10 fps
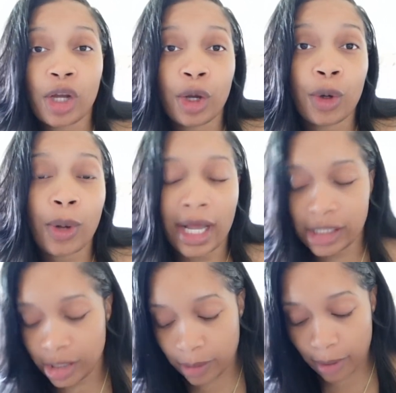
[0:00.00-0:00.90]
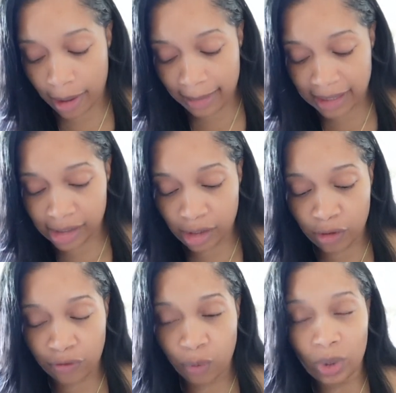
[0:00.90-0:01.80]
I took it upon
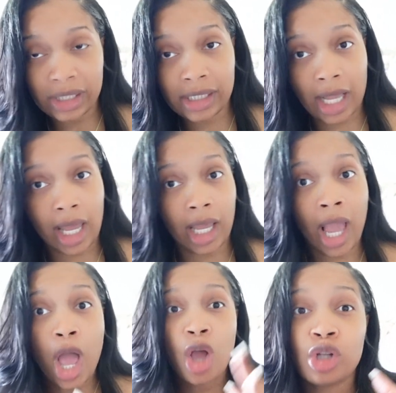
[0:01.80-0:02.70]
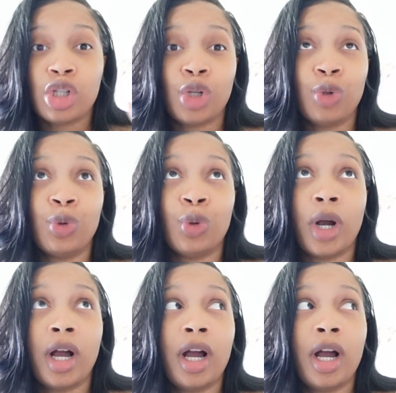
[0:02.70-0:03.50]
myself one day to